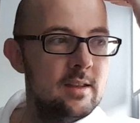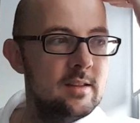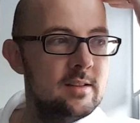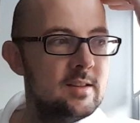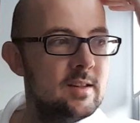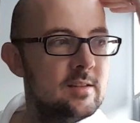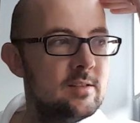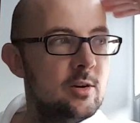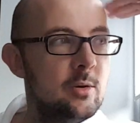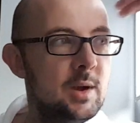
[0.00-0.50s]

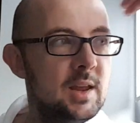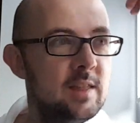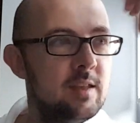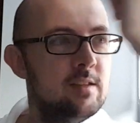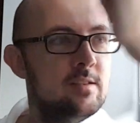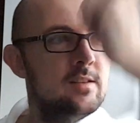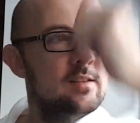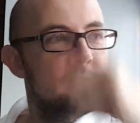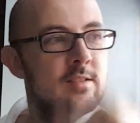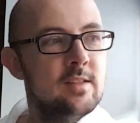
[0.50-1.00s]
says, Quinn,
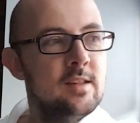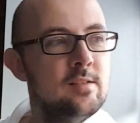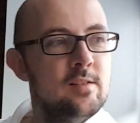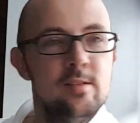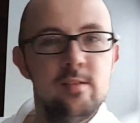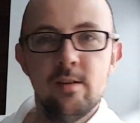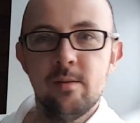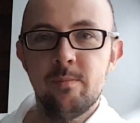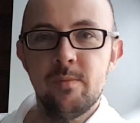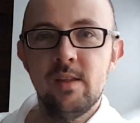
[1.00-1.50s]
this
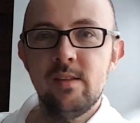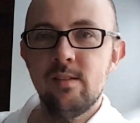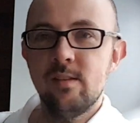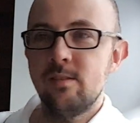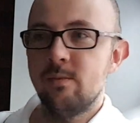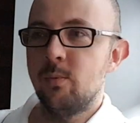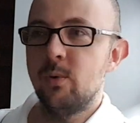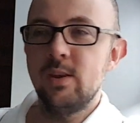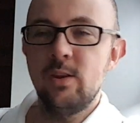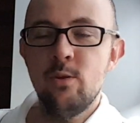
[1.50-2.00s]

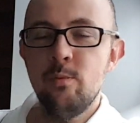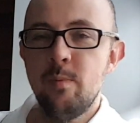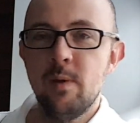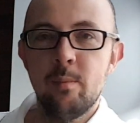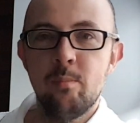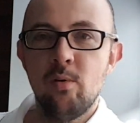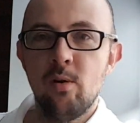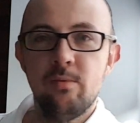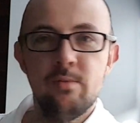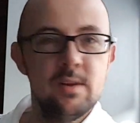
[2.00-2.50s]
is when you
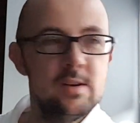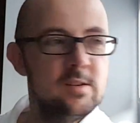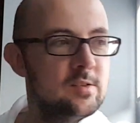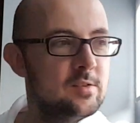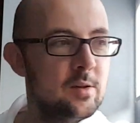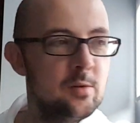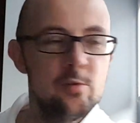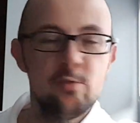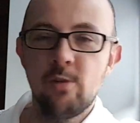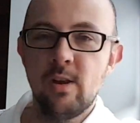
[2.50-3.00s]
pick Prophet and
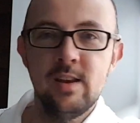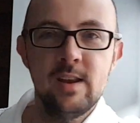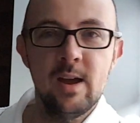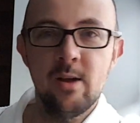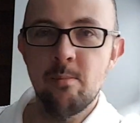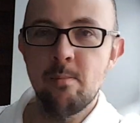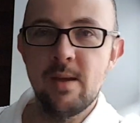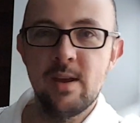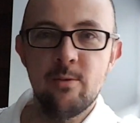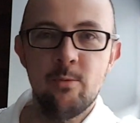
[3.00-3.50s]
just go straight
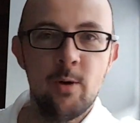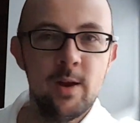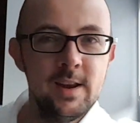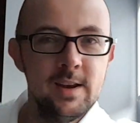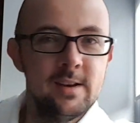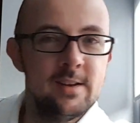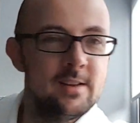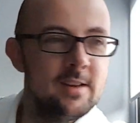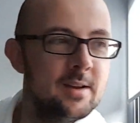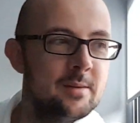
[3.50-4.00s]
down mid,
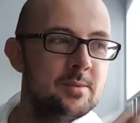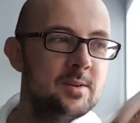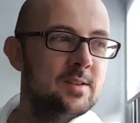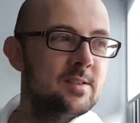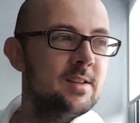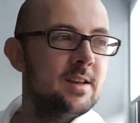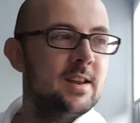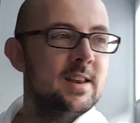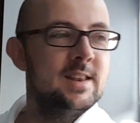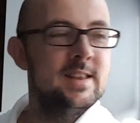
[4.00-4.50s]
right? I'm
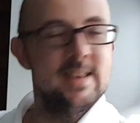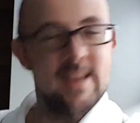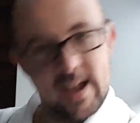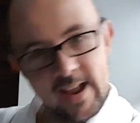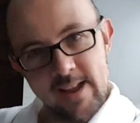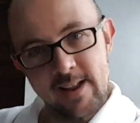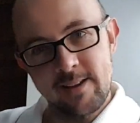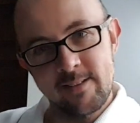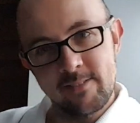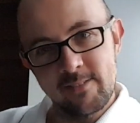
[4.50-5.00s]
just like,
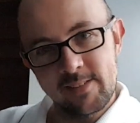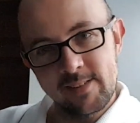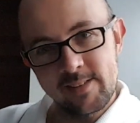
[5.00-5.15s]
damn.